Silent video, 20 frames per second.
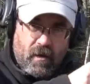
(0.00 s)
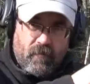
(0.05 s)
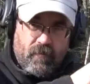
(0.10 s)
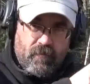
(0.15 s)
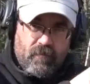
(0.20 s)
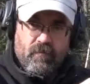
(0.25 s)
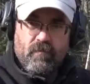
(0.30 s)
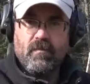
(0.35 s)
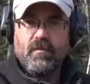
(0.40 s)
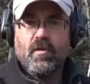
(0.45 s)
Up,
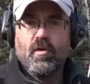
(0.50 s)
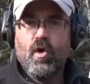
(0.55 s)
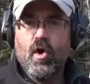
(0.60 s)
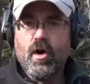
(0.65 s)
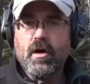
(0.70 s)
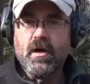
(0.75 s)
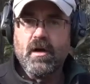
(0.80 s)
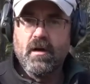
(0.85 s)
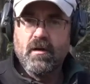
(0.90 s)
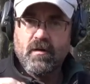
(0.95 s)

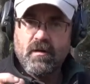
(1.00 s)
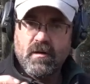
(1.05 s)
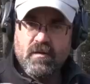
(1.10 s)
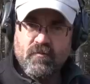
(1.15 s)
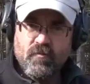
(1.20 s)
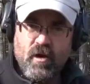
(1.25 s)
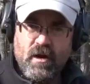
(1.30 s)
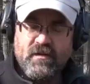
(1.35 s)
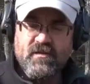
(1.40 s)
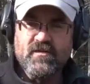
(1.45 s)
look,
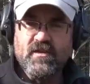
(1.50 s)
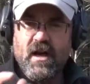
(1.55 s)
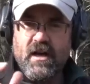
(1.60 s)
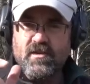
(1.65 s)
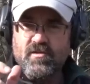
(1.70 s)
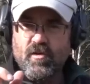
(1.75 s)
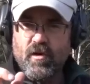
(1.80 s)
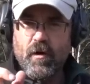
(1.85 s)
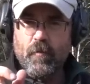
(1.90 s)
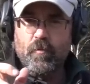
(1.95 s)
front
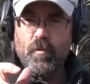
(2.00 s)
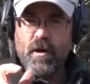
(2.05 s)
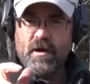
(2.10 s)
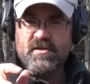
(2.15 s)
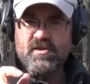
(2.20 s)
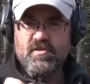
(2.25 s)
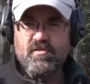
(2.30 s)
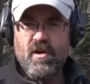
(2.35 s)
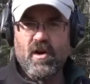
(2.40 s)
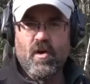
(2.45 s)
sight, trigger
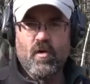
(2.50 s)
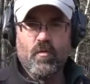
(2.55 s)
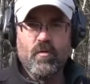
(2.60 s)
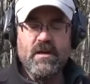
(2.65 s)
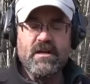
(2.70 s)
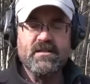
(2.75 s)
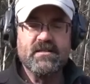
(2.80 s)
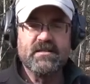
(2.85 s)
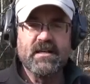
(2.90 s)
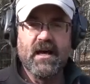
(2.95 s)
press, trigger
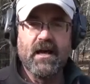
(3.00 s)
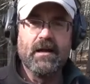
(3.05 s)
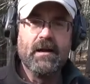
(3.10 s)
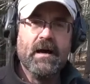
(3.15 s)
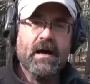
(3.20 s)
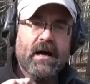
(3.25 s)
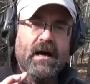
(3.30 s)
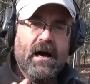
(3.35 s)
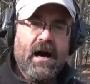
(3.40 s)
reset,